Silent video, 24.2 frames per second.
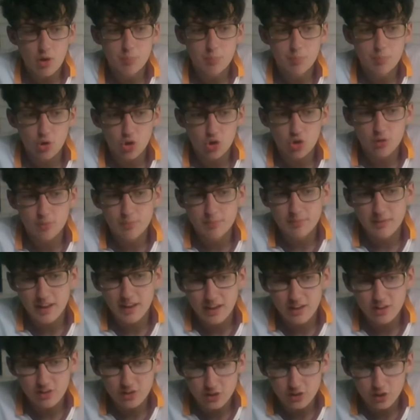But
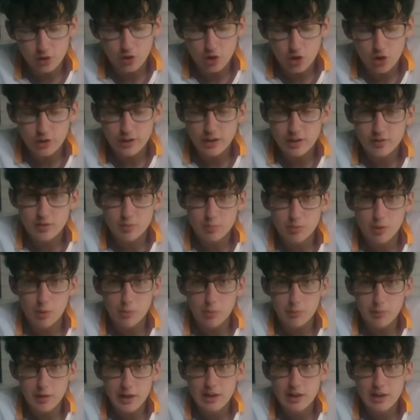the loan is the problem.